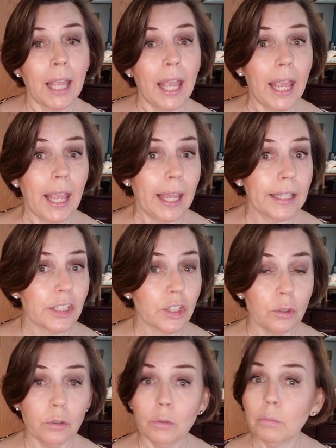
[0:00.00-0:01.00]
And
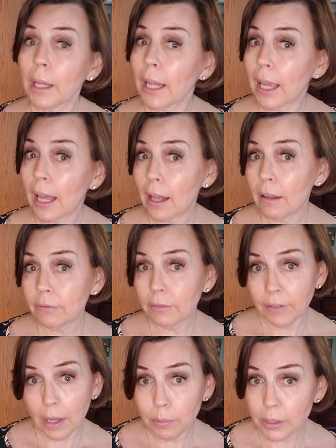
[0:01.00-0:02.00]
you may have a
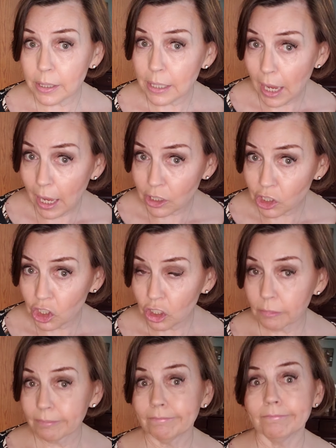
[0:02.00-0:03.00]
fabric stash.